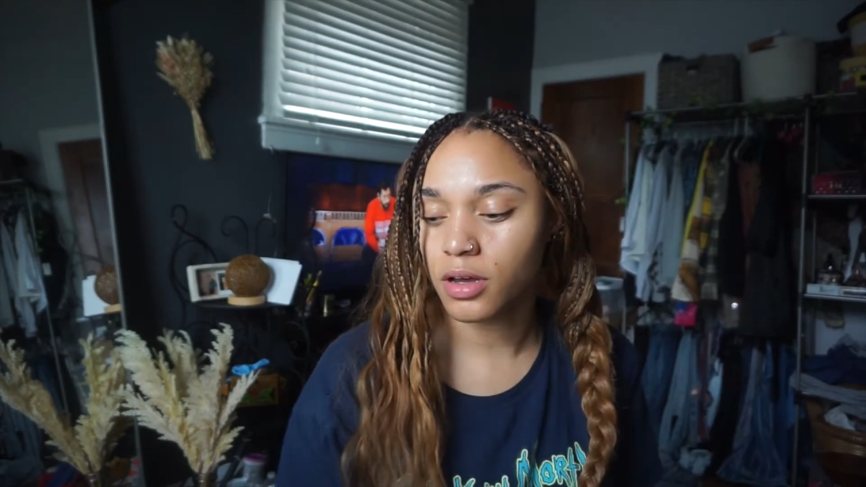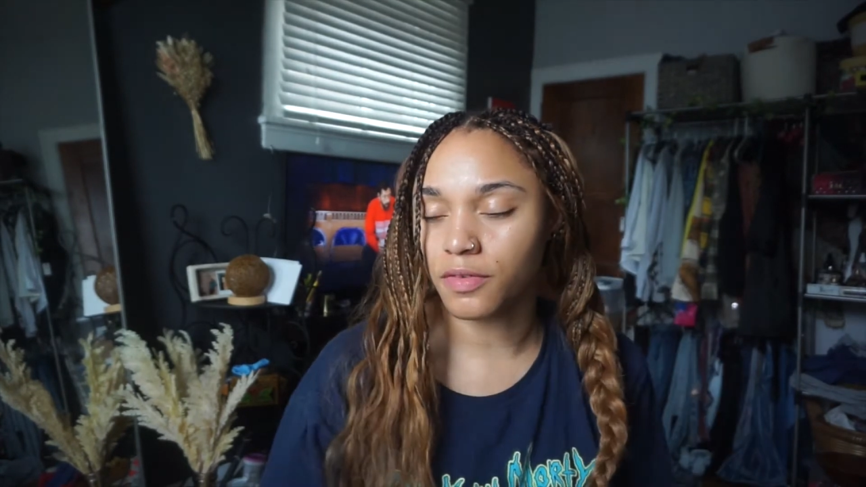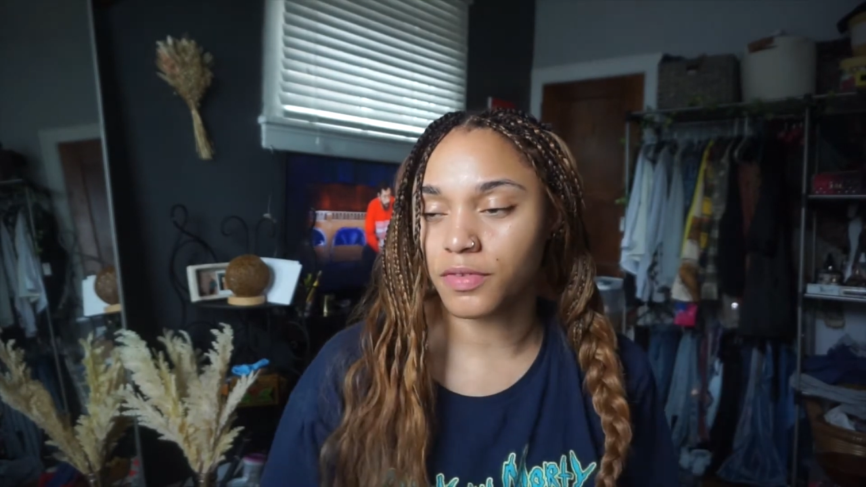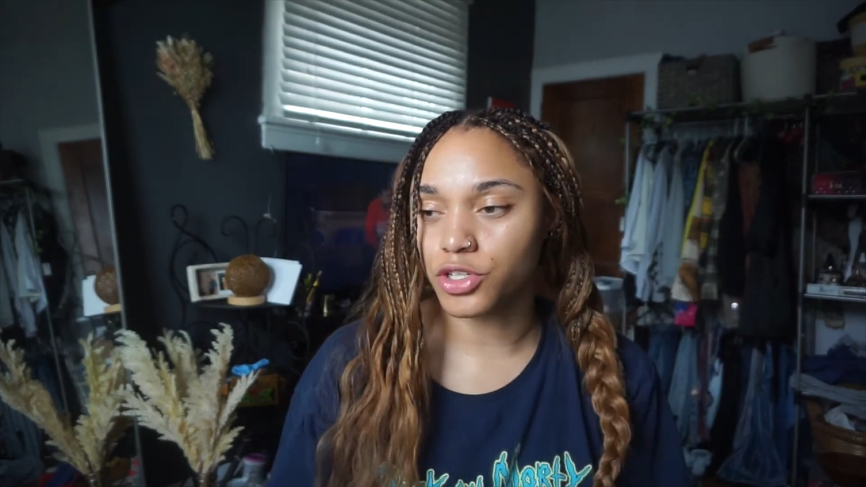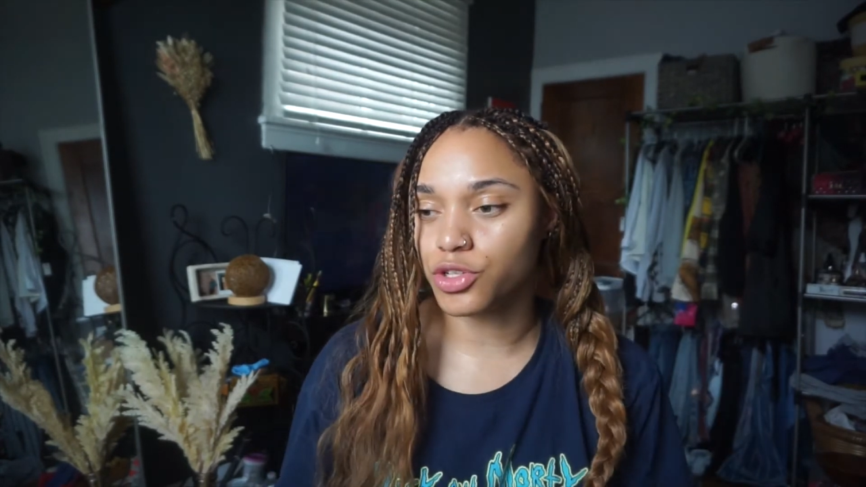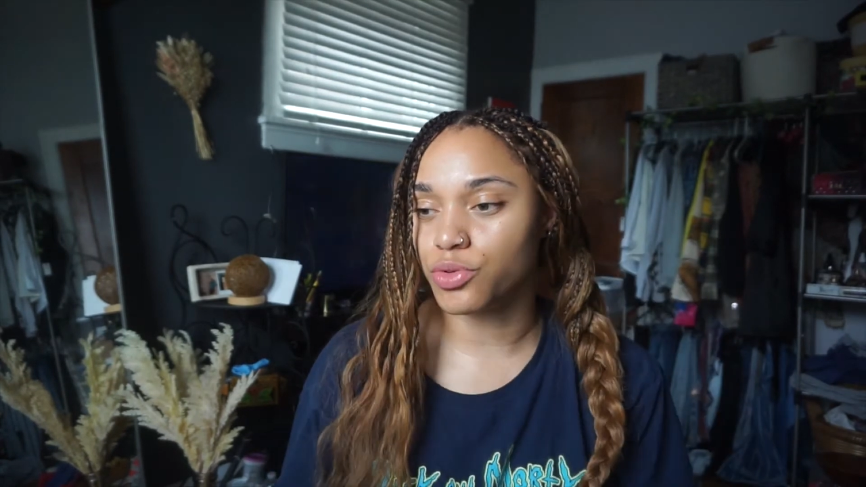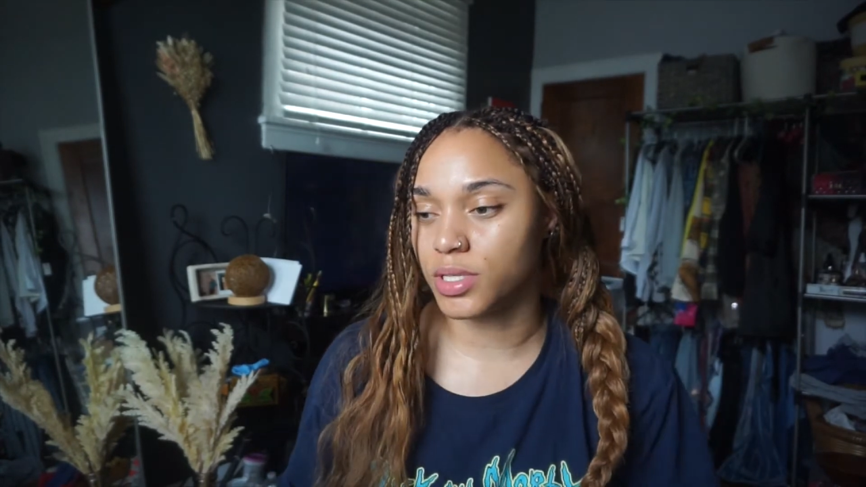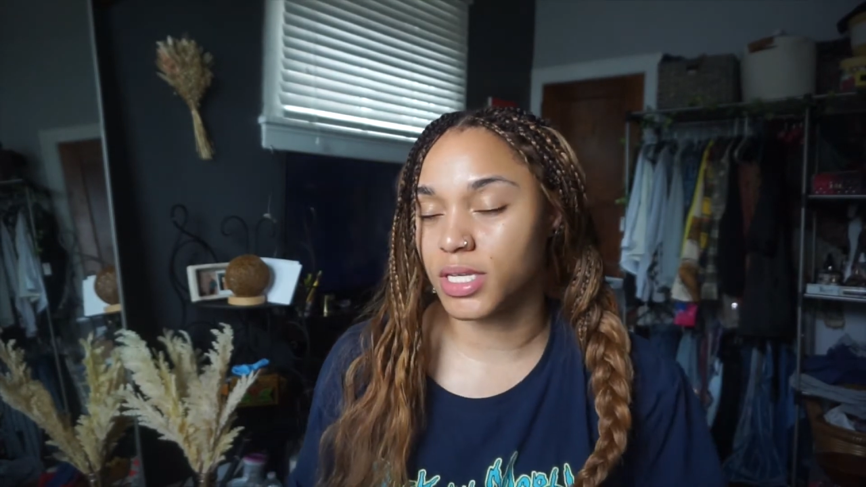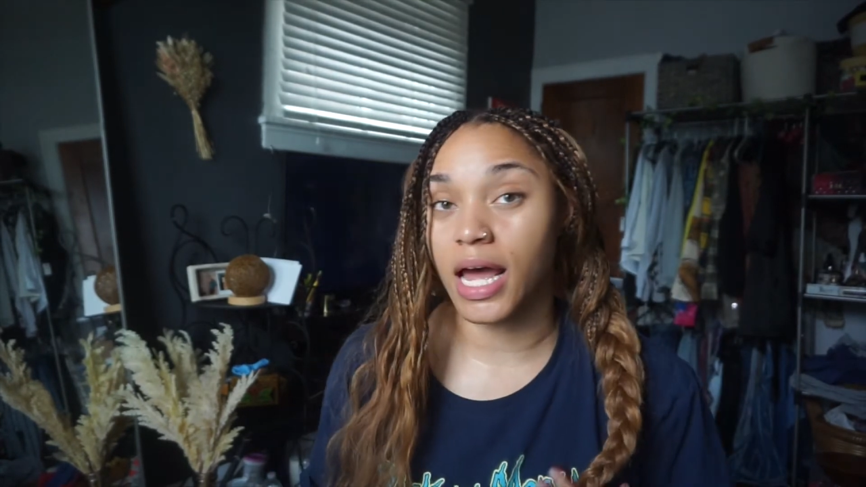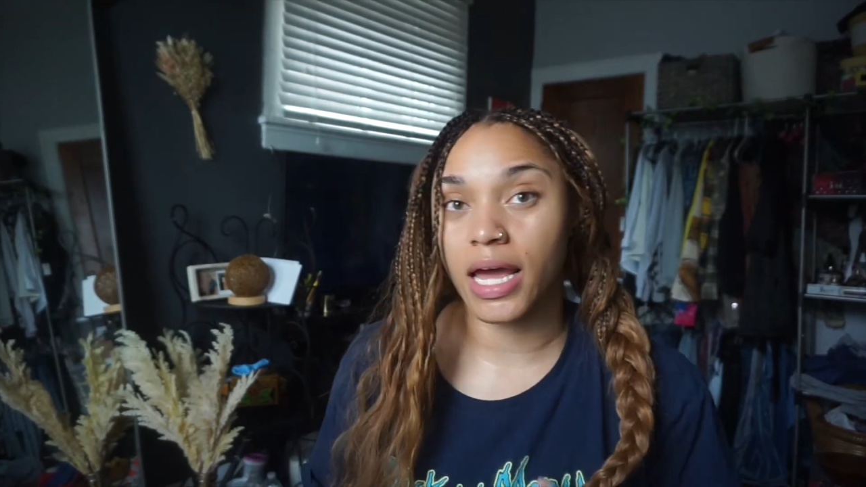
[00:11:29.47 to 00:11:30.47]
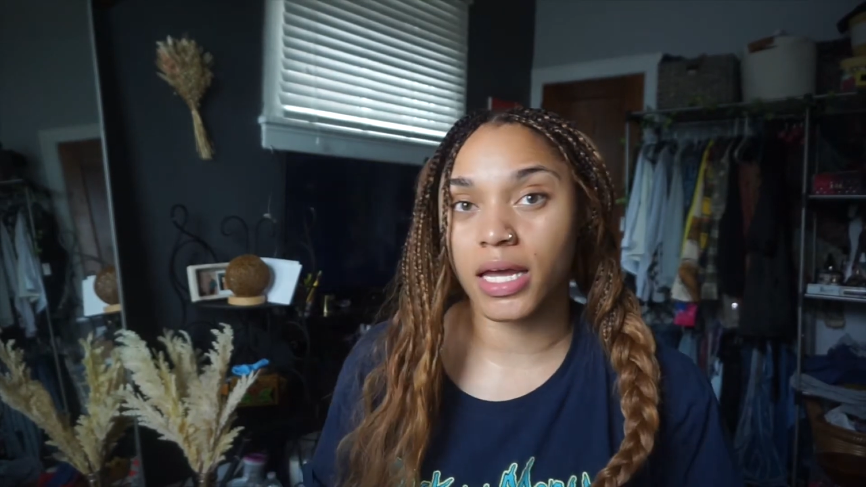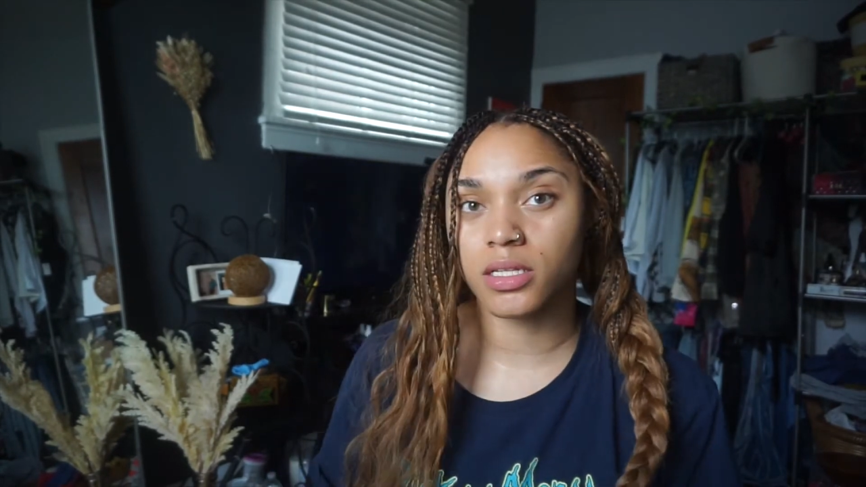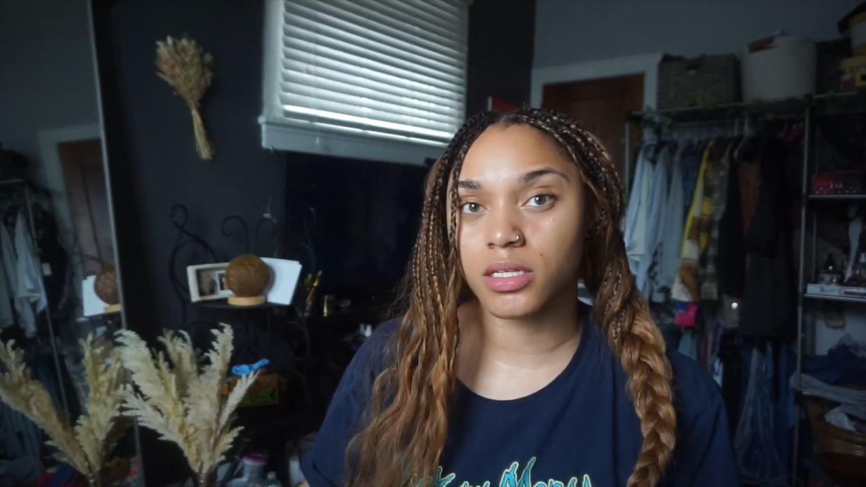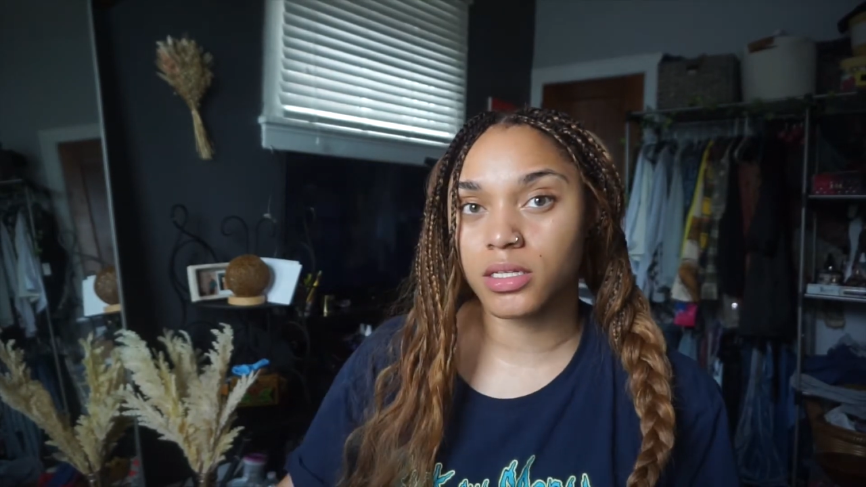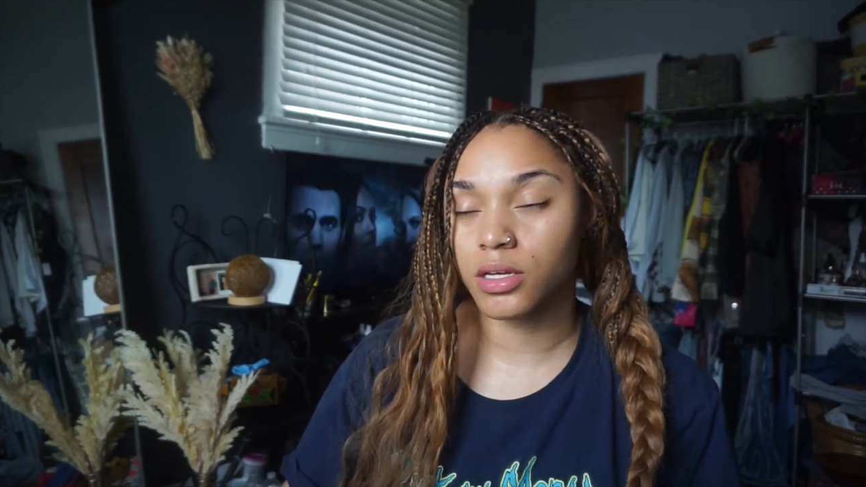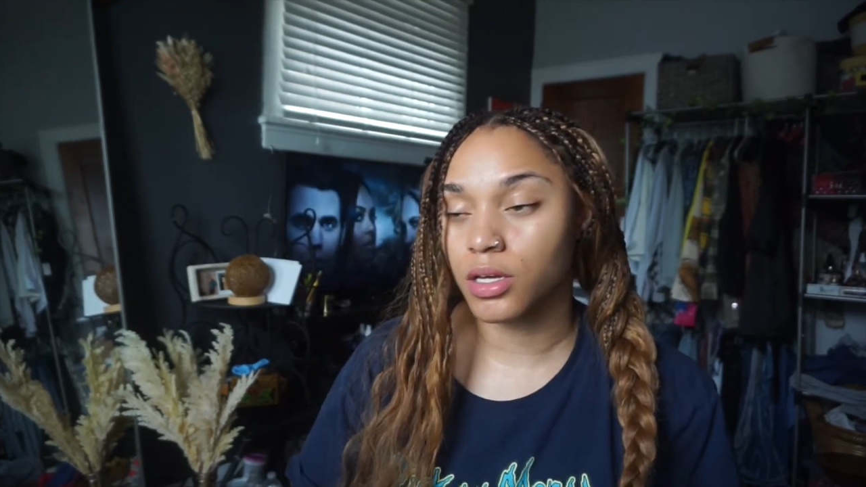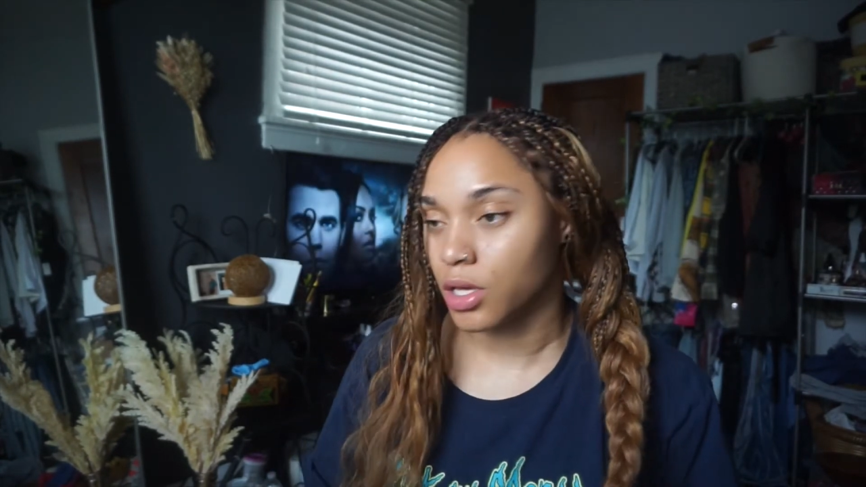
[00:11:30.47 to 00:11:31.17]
of the 2 sides.